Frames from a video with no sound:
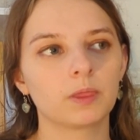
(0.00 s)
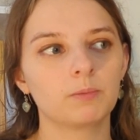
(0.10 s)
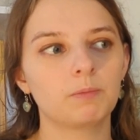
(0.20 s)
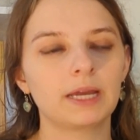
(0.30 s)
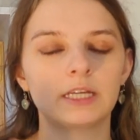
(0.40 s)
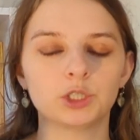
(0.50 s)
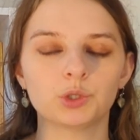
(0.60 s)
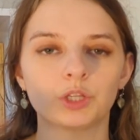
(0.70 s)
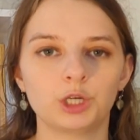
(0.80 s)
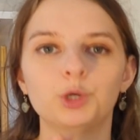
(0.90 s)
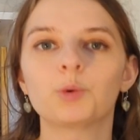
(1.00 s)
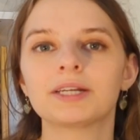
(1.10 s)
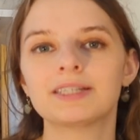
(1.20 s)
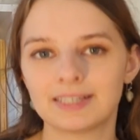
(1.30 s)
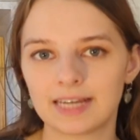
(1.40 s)
making sure that you
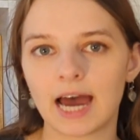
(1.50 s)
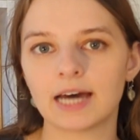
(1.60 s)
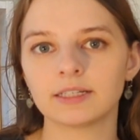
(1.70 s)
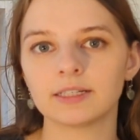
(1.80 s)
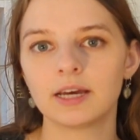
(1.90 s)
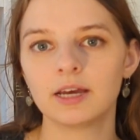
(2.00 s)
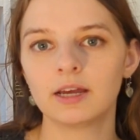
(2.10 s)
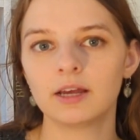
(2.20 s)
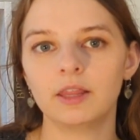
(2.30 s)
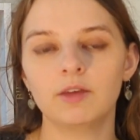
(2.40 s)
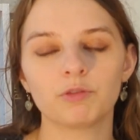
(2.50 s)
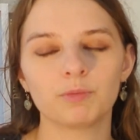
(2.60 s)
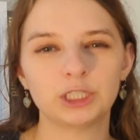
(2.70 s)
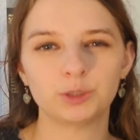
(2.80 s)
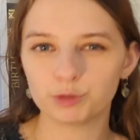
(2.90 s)
understand the
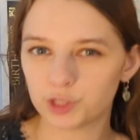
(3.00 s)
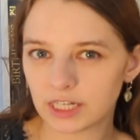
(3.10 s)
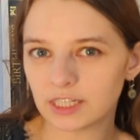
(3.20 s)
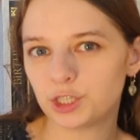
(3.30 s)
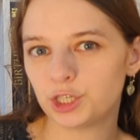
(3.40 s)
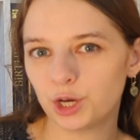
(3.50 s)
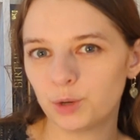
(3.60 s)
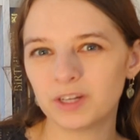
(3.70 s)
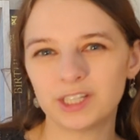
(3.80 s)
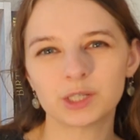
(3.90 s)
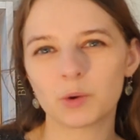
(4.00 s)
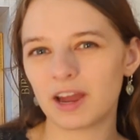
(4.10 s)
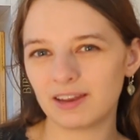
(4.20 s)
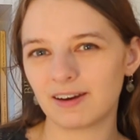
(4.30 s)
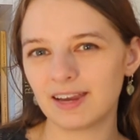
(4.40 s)
information presented to you, which is
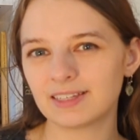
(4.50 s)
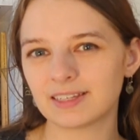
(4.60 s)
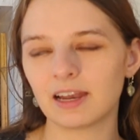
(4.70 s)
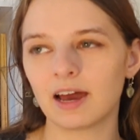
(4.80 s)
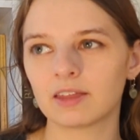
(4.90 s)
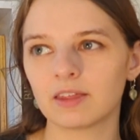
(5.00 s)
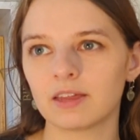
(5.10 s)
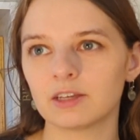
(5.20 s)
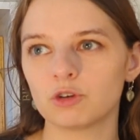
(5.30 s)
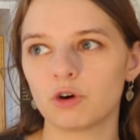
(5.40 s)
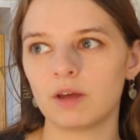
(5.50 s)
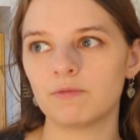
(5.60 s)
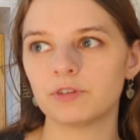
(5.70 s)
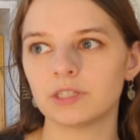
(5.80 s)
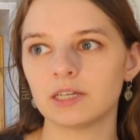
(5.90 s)
quite nice. I like that there's not an
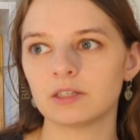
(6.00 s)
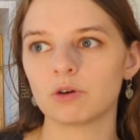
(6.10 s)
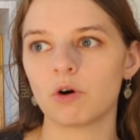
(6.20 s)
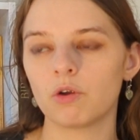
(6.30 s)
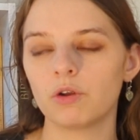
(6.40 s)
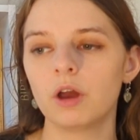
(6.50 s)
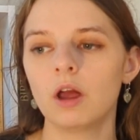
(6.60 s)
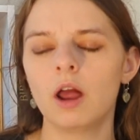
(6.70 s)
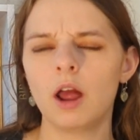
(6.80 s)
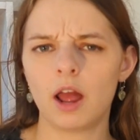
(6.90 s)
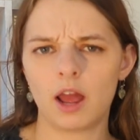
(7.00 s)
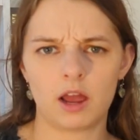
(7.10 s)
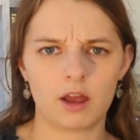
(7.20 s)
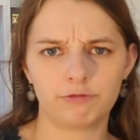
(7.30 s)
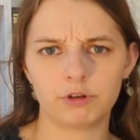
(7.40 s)
emphasis on
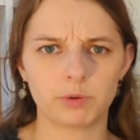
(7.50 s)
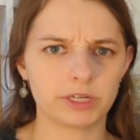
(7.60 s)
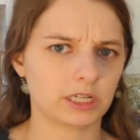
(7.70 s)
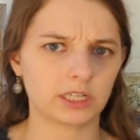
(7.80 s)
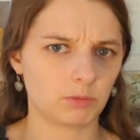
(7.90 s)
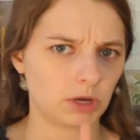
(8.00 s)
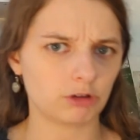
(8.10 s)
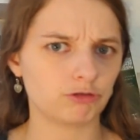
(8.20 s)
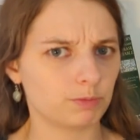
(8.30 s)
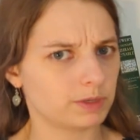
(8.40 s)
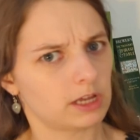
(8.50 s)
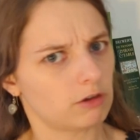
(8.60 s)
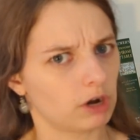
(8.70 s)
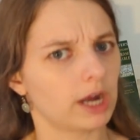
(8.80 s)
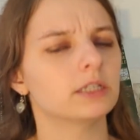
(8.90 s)
every quiz has to be 100%
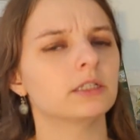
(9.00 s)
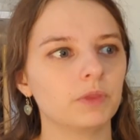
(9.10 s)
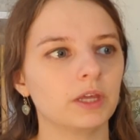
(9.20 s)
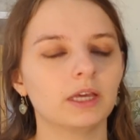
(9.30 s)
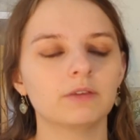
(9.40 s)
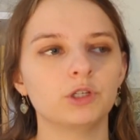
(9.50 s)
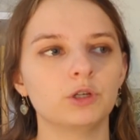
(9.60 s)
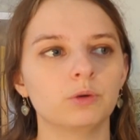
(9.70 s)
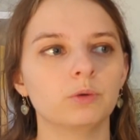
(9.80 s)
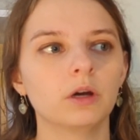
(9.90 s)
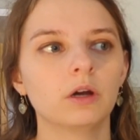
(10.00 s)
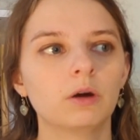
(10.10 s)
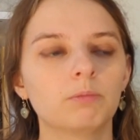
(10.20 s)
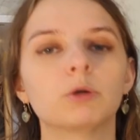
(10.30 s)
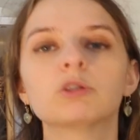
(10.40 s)
right. It gives you
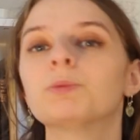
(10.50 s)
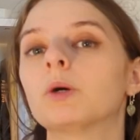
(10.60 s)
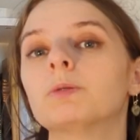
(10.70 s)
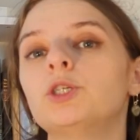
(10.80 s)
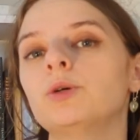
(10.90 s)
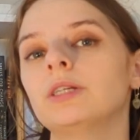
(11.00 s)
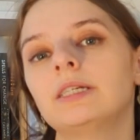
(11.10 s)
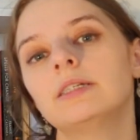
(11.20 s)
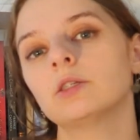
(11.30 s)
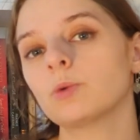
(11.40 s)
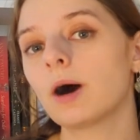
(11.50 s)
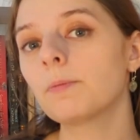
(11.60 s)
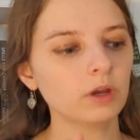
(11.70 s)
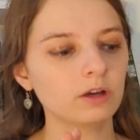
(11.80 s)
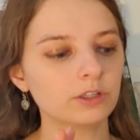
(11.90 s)
multiple opportunities as well.
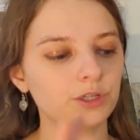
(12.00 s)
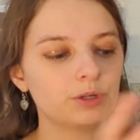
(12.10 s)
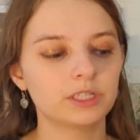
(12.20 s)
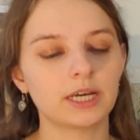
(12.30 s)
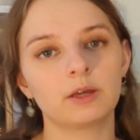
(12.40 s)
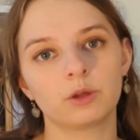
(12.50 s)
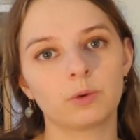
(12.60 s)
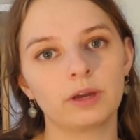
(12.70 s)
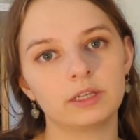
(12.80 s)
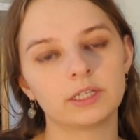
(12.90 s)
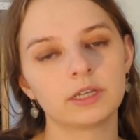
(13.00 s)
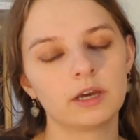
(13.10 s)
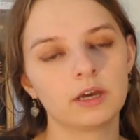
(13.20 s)
So you can take the quiz,